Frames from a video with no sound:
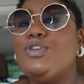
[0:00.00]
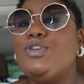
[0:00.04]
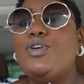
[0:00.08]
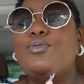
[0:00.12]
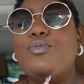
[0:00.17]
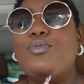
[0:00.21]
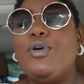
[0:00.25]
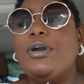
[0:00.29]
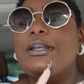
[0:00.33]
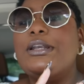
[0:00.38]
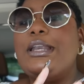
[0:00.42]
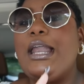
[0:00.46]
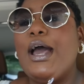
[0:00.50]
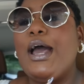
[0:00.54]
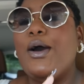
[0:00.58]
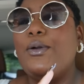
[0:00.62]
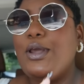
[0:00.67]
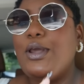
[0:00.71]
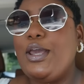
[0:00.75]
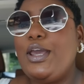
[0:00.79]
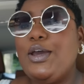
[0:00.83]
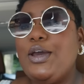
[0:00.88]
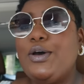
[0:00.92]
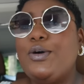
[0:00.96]
no more
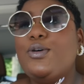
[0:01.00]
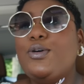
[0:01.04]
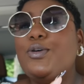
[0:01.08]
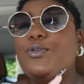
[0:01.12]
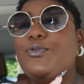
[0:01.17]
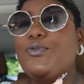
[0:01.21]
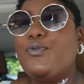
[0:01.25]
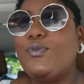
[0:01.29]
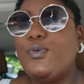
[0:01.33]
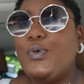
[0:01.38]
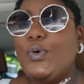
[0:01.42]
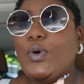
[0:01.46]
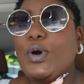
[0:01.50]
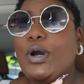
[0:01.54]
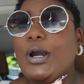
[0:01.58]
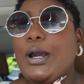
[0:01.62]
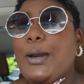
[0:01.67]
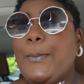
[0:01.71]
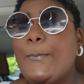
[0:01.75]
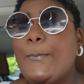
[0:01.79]
downhill for